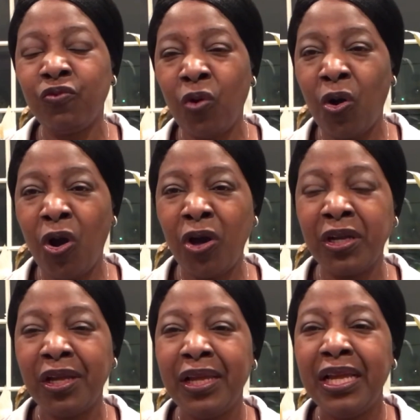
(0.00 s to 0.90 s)

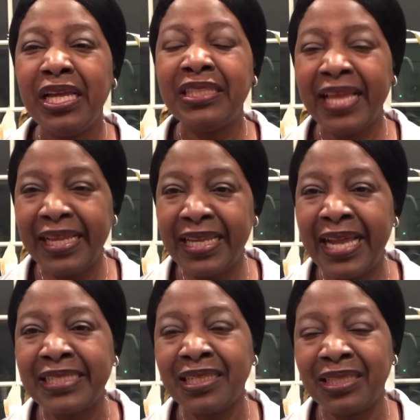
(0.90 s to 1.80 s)
wrong, take it
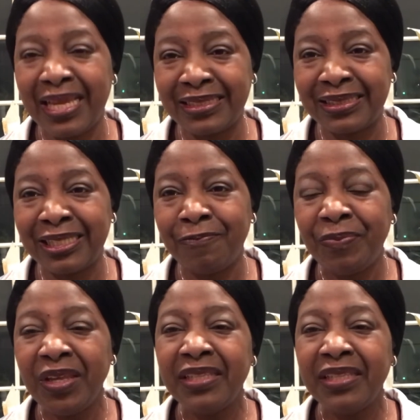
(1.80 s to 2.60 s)
as a lesson.